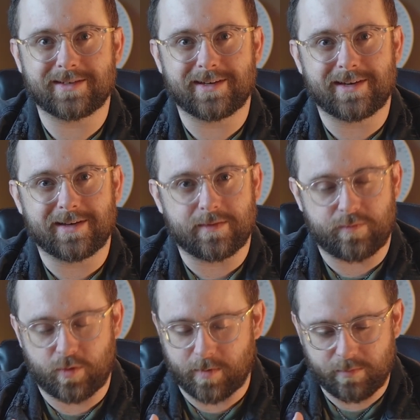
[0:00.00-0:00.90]

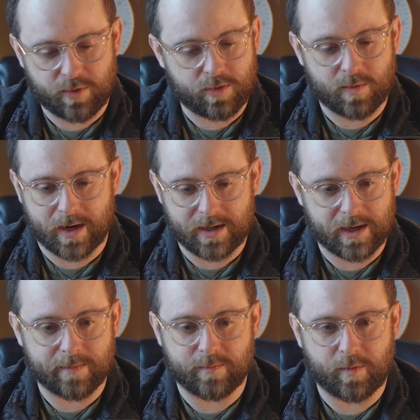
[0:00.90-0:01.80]
Remember who I
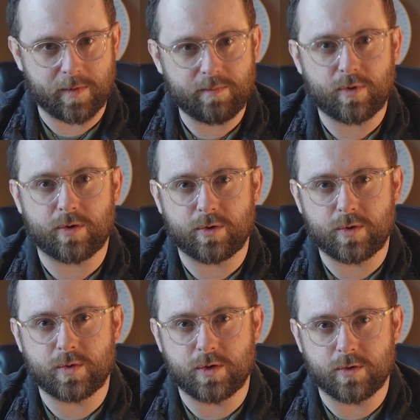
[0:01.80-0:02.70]
am. Remember
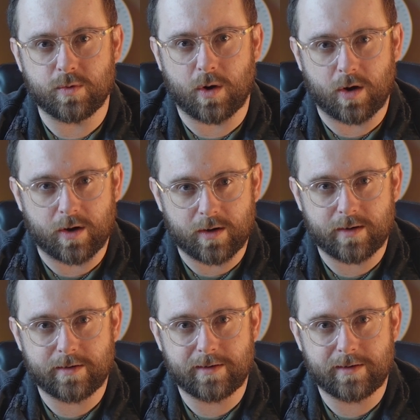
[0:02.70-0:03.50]
who you are.